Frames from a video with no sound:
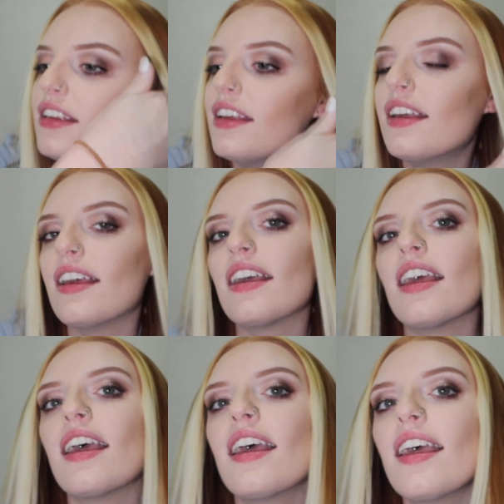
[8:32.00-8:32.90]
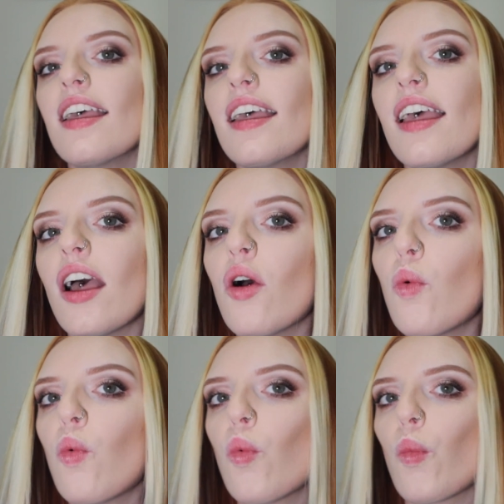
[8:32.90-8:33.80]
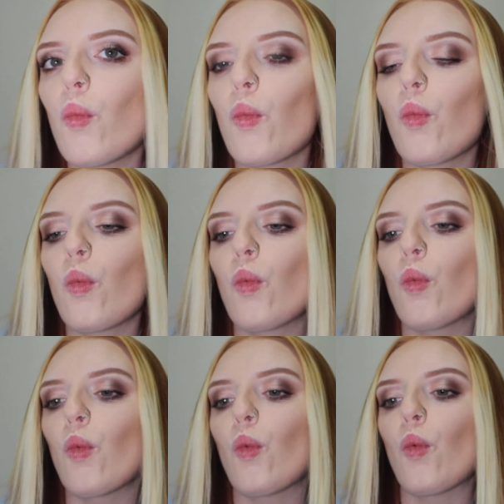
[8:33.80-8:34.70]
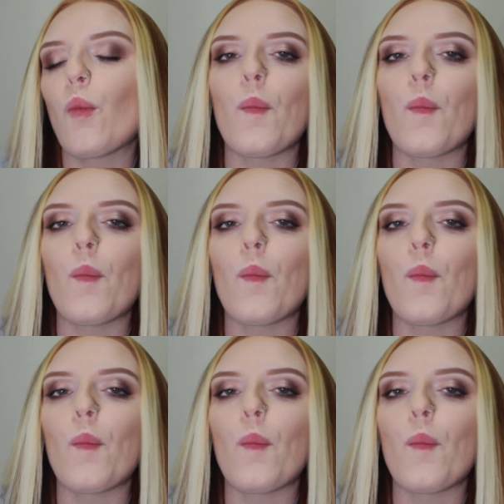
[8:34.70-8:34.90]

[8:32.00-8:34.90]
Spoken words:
(no one is talking)